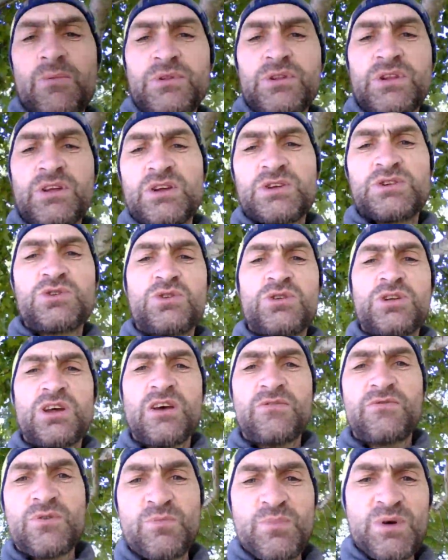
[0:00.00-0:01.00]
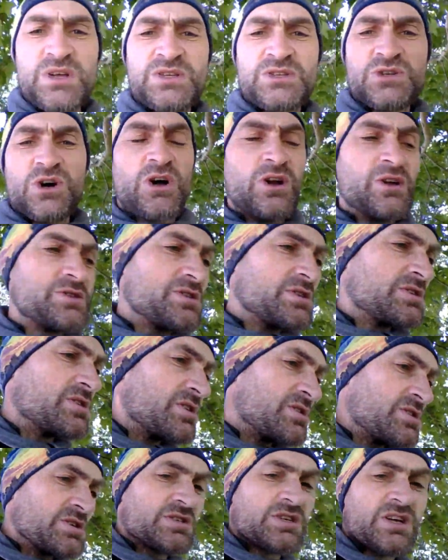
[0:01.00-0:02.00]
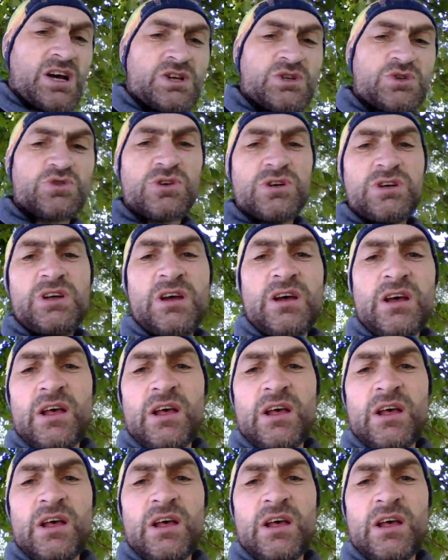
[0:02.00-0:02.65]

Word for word: and then it shouldn't have to be silent in, in this country.